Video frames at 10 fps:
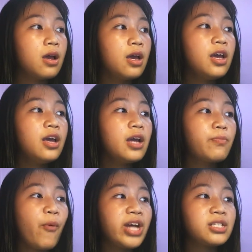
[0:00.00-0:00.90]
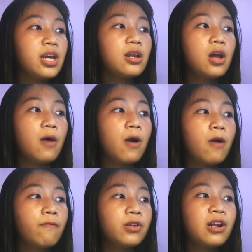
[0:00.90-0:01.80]
He expressed his love
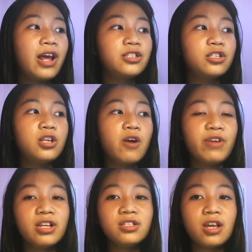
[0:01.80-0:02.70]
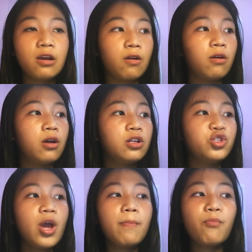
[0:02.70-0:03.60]
for the legendary singer,
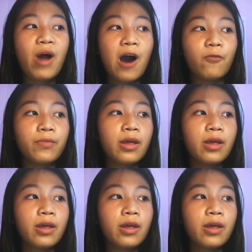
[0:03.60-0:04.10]
James Brown,